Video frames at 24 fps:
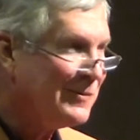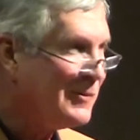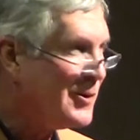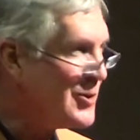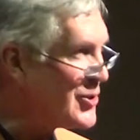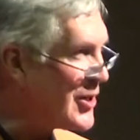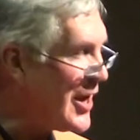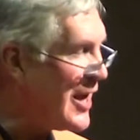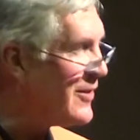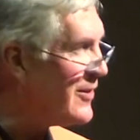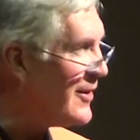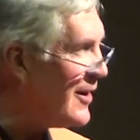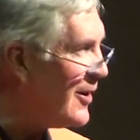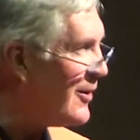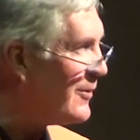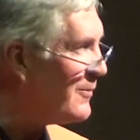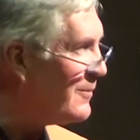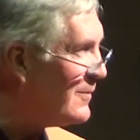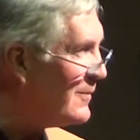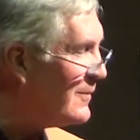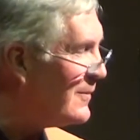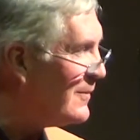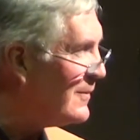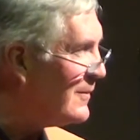Which I
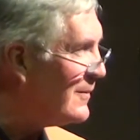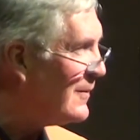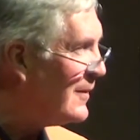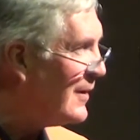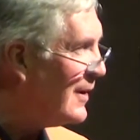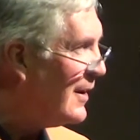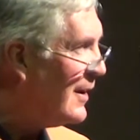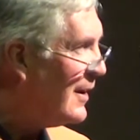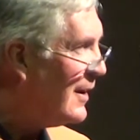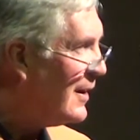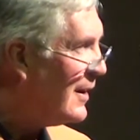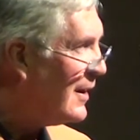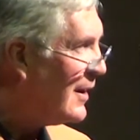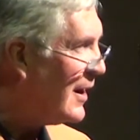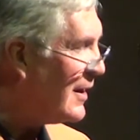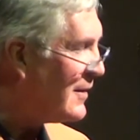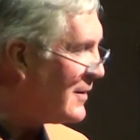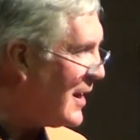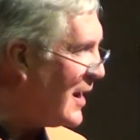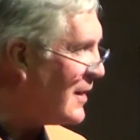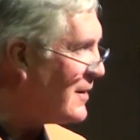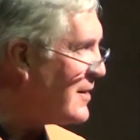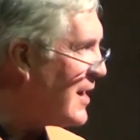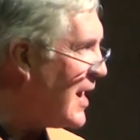thought,
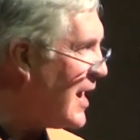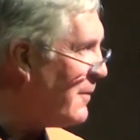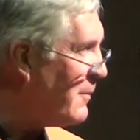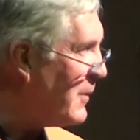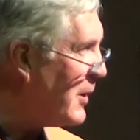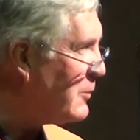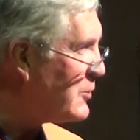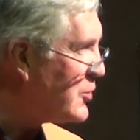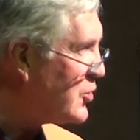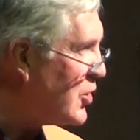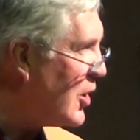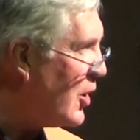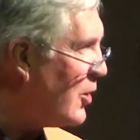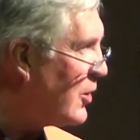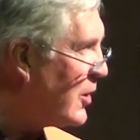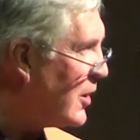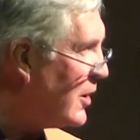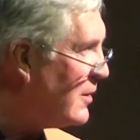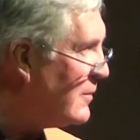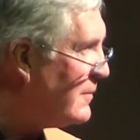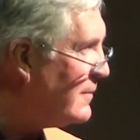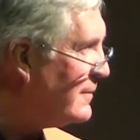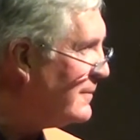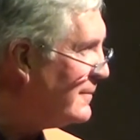at that time, he was
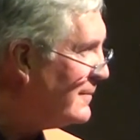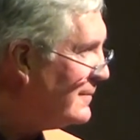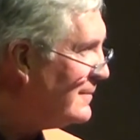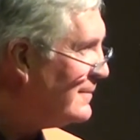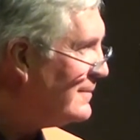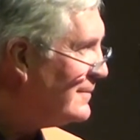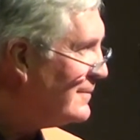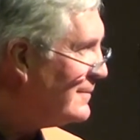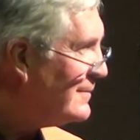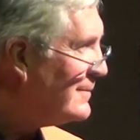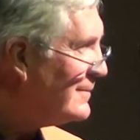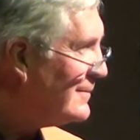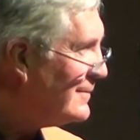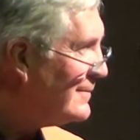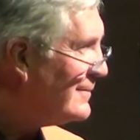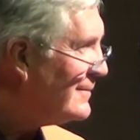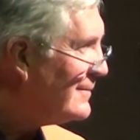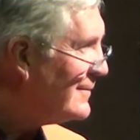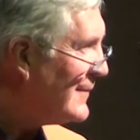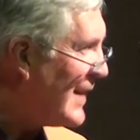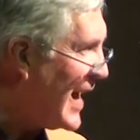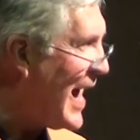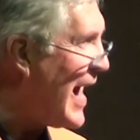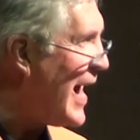joking.
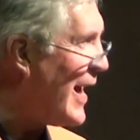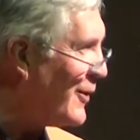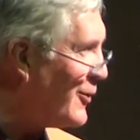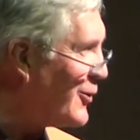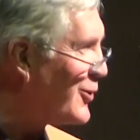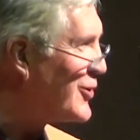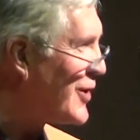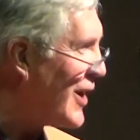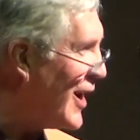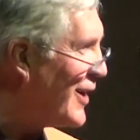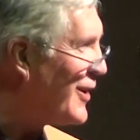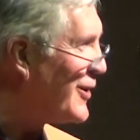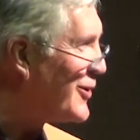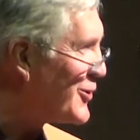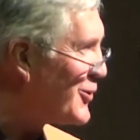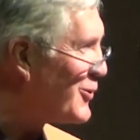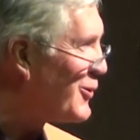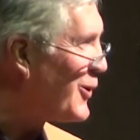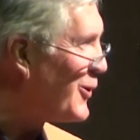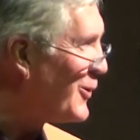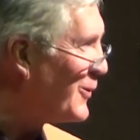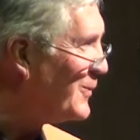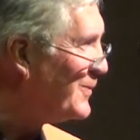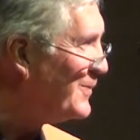Now I understand it's
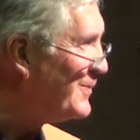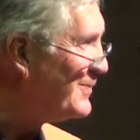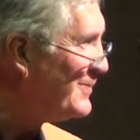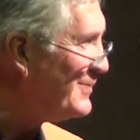true.